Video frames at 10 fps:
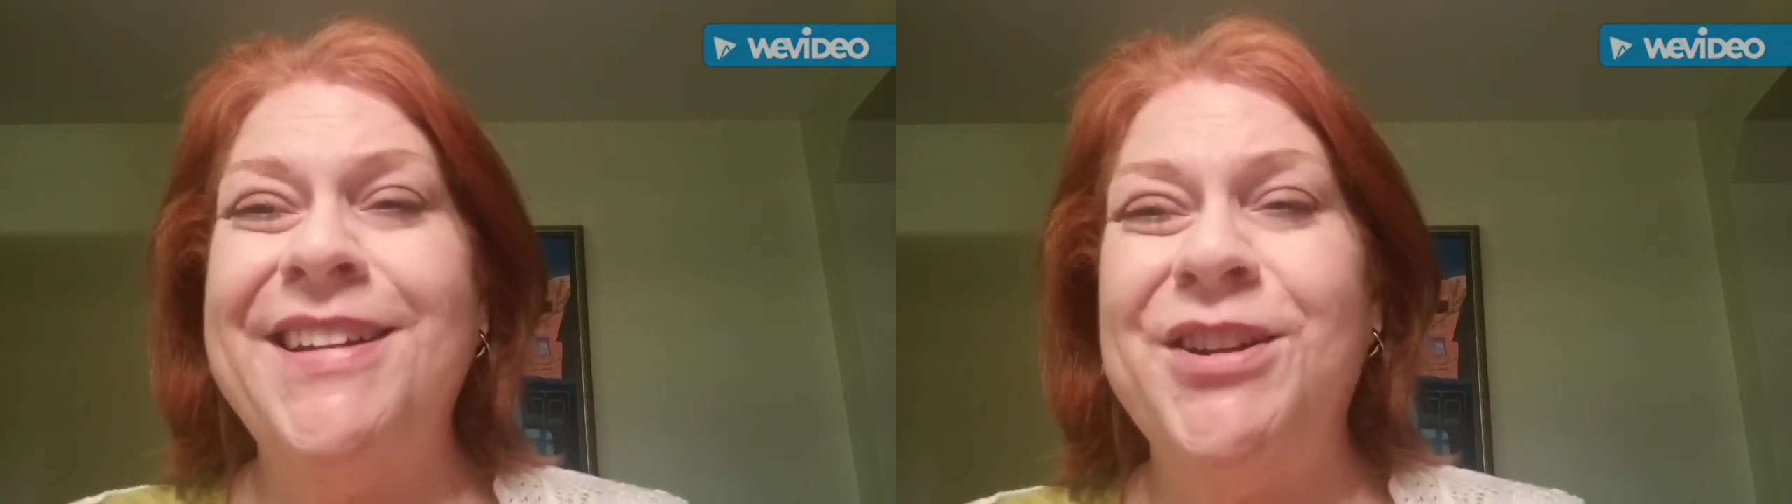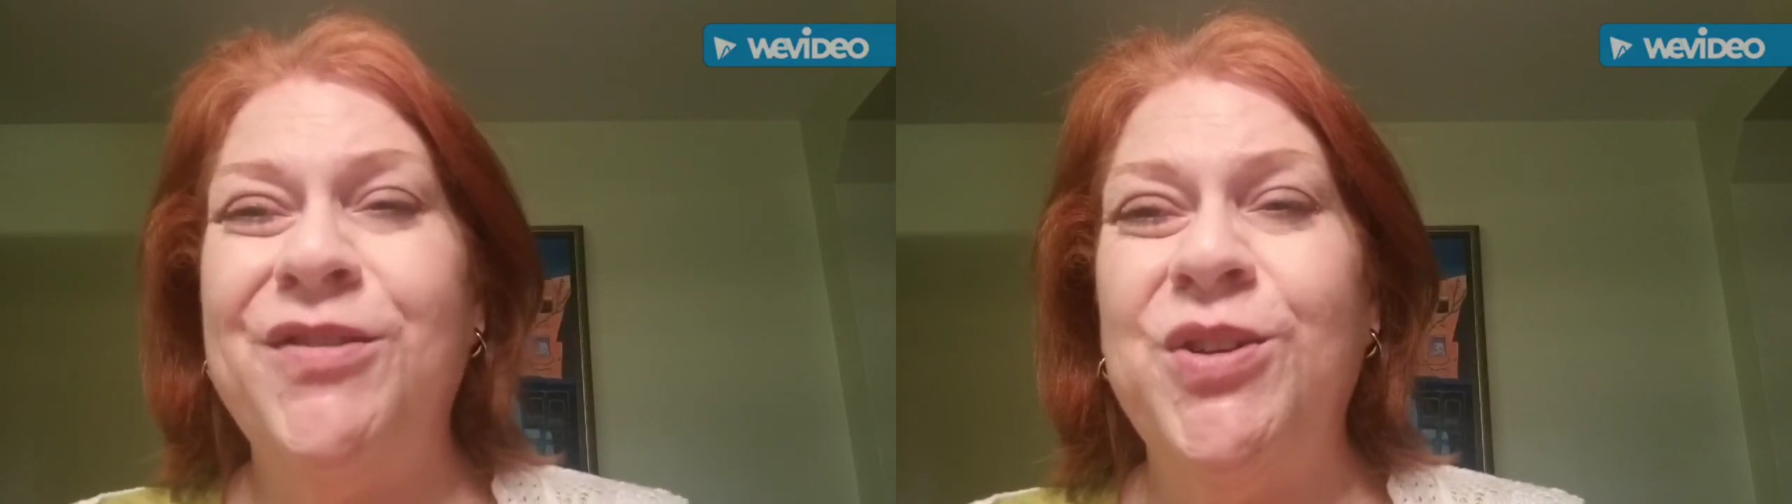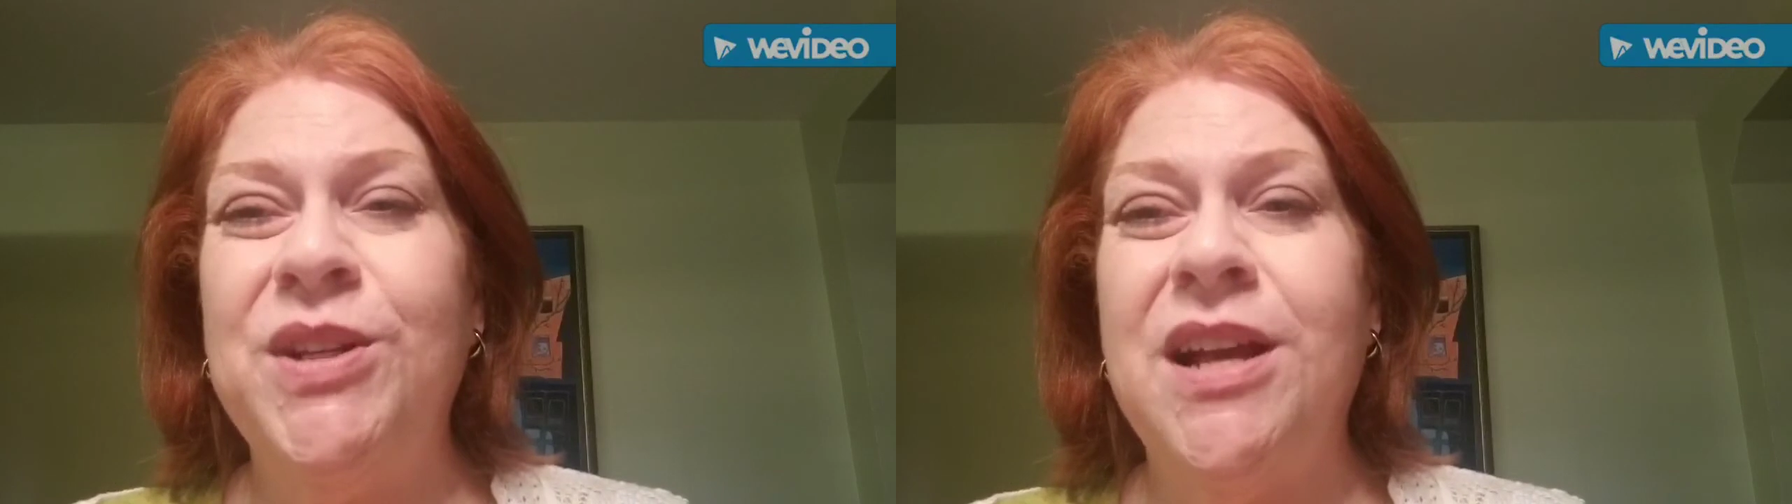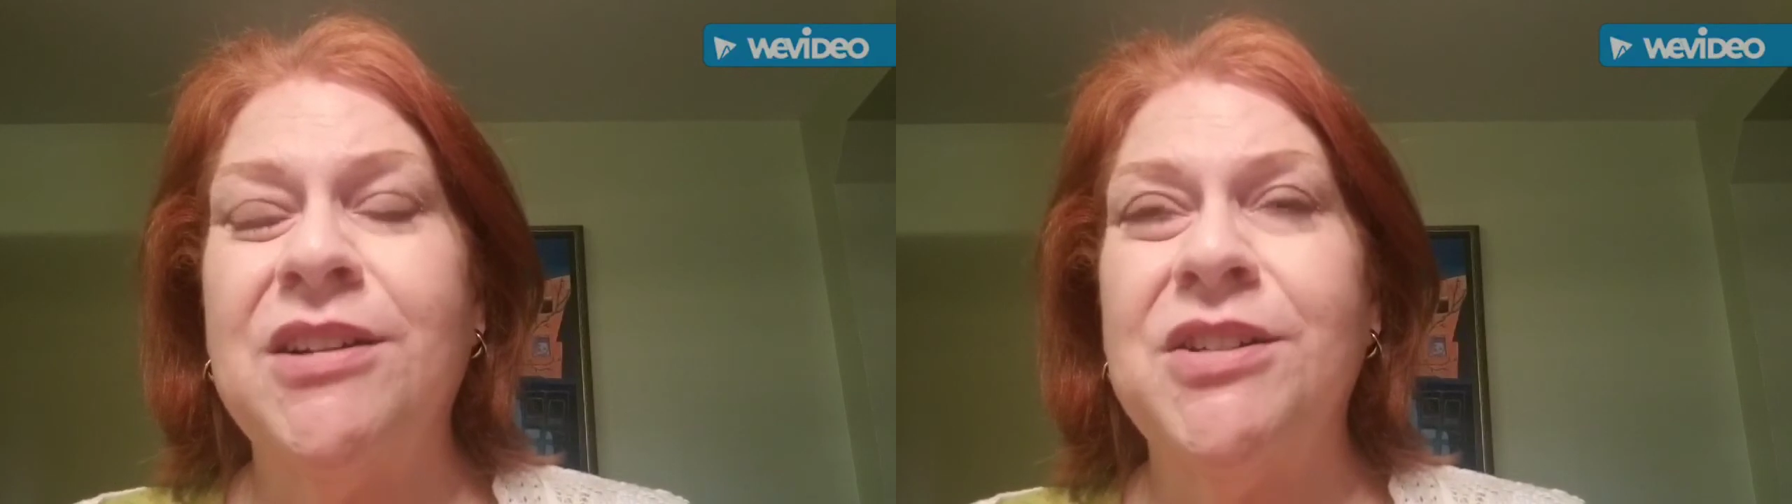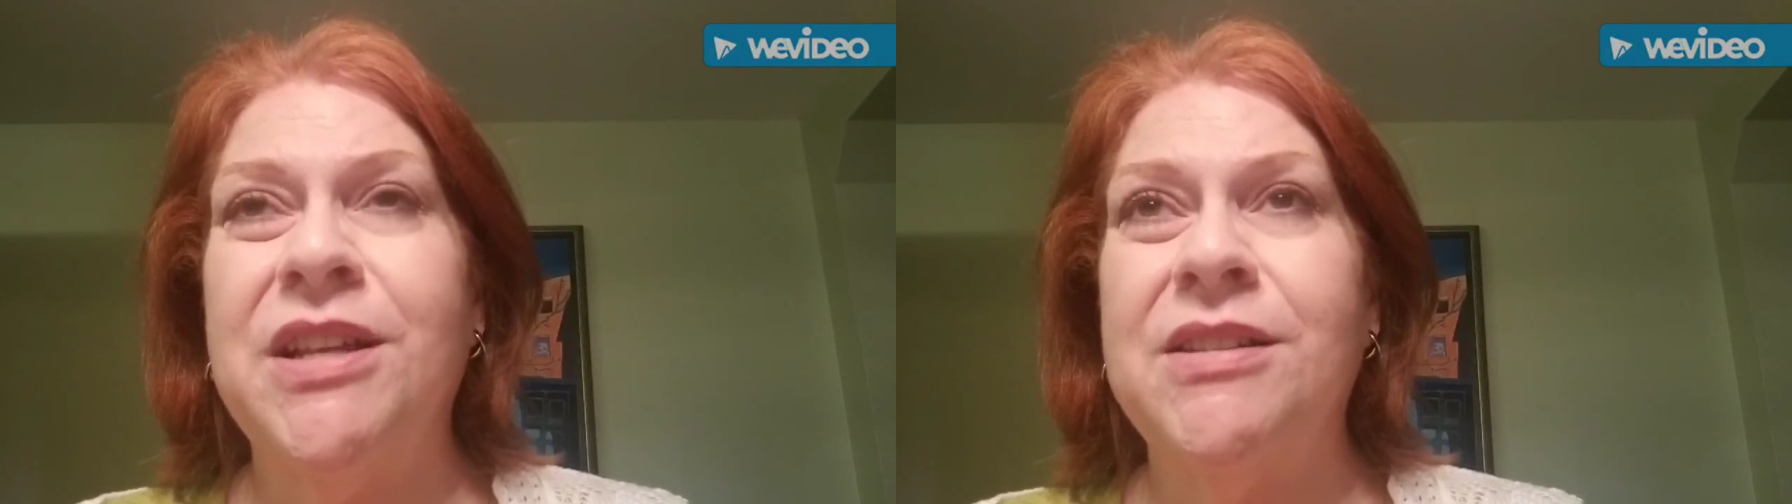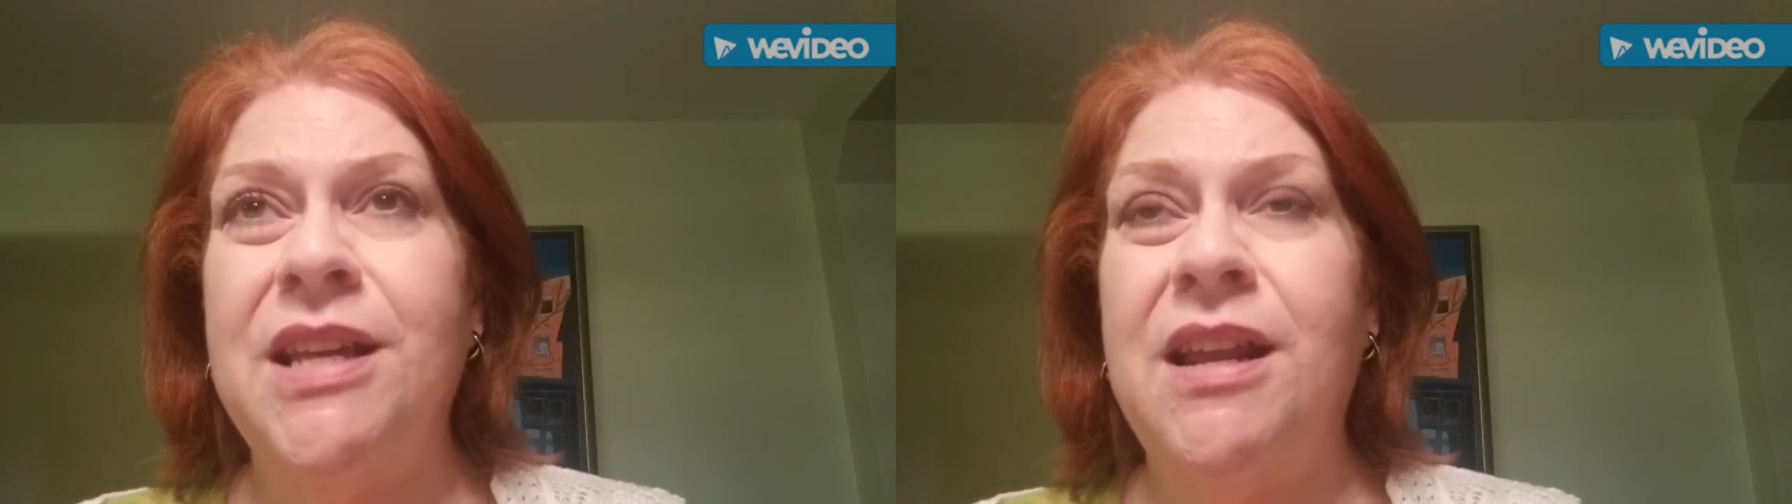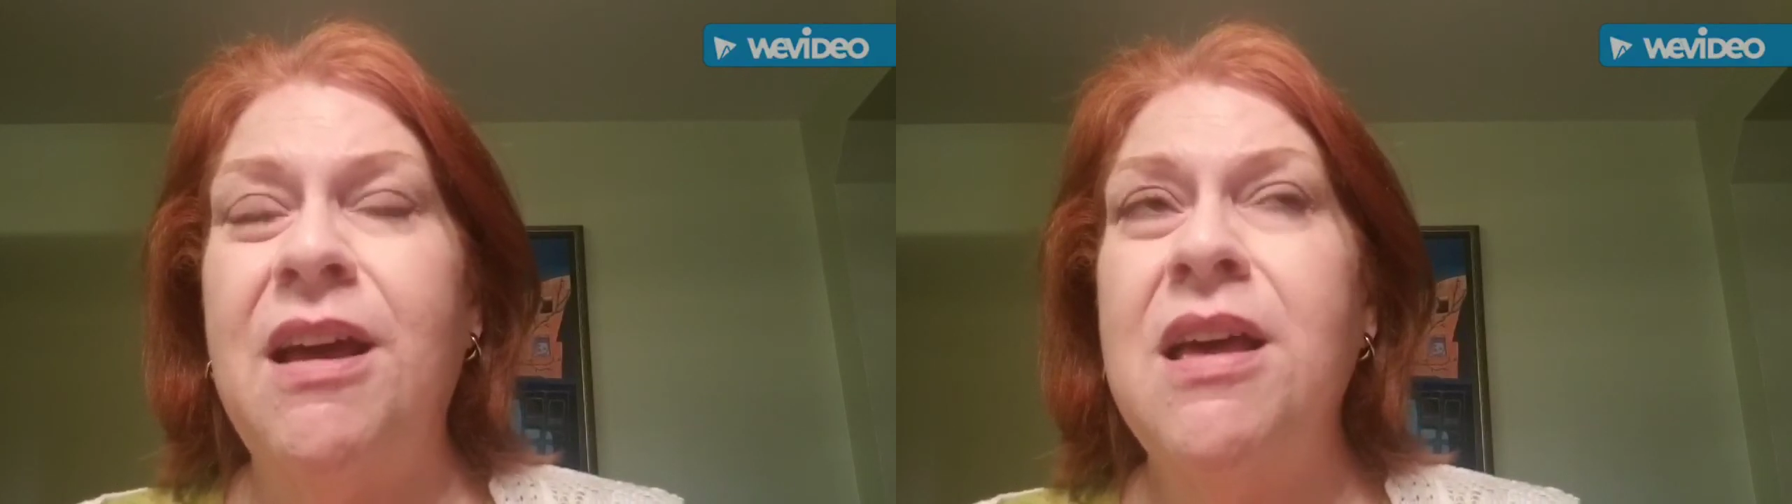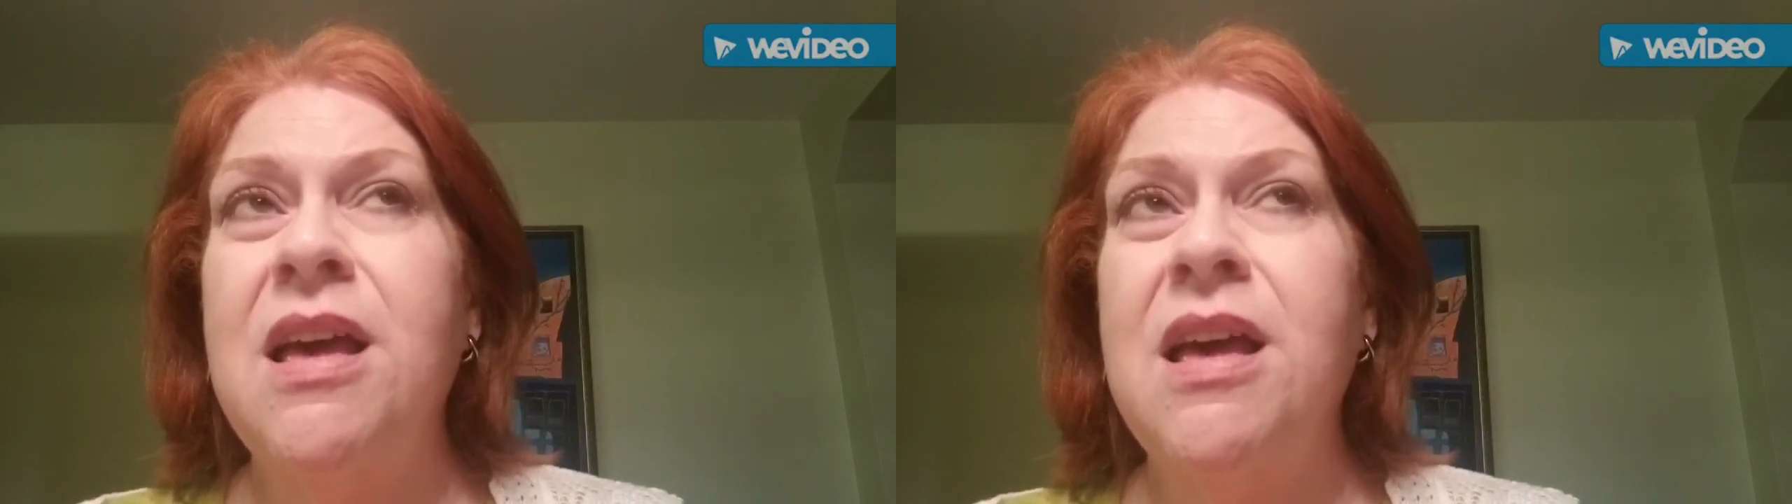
interviewing Dr. Sauceda.